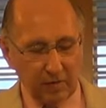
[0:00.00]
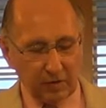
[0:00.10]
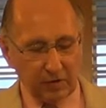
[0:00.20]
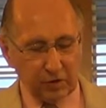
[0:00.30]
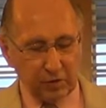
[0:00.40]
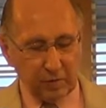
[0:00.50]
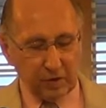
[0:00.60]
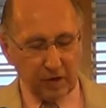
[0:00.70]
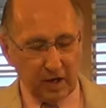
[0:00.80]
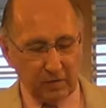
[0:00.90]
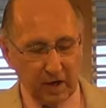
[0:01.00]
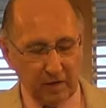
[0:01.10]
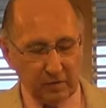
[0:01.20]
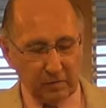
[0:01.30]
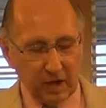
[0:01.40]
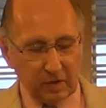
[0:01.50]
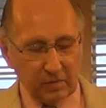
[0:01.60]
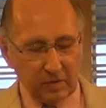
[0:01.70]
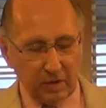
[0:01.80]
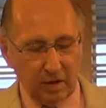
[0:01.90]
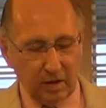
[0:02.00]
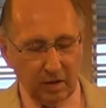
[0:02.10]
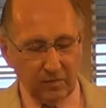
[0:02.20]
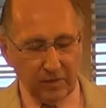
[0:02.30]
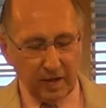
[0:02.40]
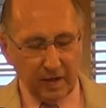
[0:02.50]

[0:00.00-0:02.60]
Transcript: Ever since we began driving back to McCall,